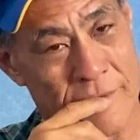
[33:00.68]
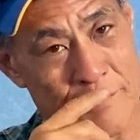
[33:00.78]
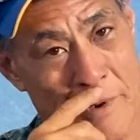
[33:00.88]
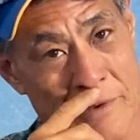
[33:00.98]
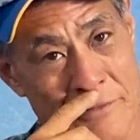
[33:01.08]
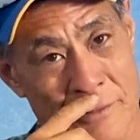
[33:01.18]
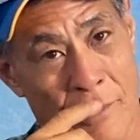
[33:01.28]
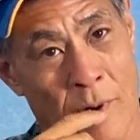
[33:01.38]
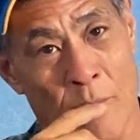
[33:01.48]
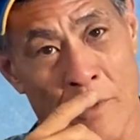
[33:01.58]
sponsor
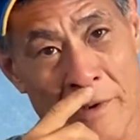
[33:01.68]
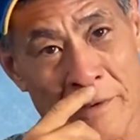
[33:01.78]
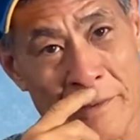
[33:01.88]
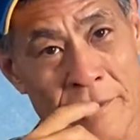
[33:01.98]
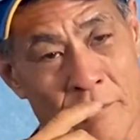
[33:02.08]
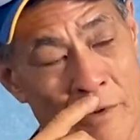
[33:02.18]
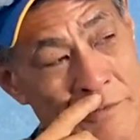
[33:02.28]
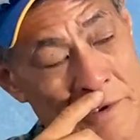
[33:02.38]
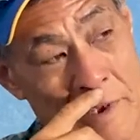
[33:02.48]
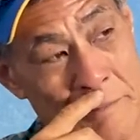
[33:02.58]
or working the 12
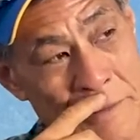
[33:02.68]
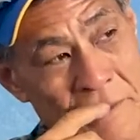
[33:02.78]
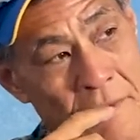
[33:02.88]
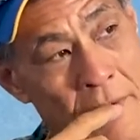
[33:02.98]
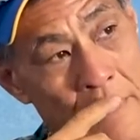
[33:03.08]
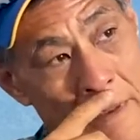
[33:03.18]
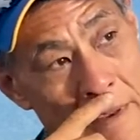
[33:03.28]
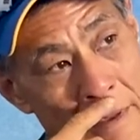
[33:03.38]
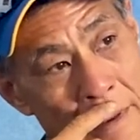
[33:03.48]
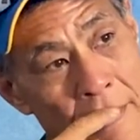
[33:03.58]
steps,
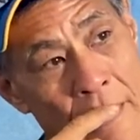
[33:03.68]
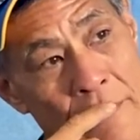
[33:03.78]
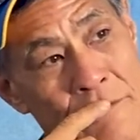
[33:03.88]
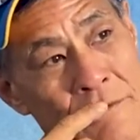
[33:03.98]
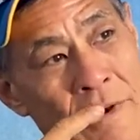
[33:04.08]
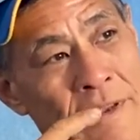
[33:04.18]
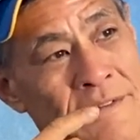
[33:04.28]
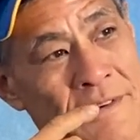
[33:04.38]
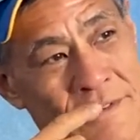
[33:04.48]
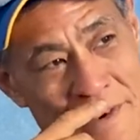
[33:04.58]
I do take
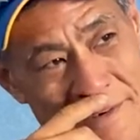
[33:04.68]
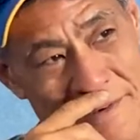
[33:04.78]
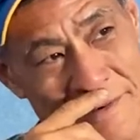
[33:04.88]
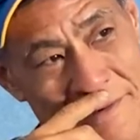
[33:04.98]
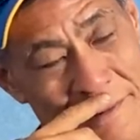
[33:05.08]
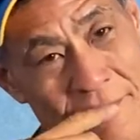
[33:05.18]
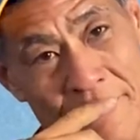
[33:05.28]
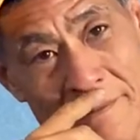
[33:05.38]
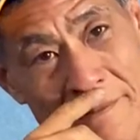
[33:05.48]
suggestions still.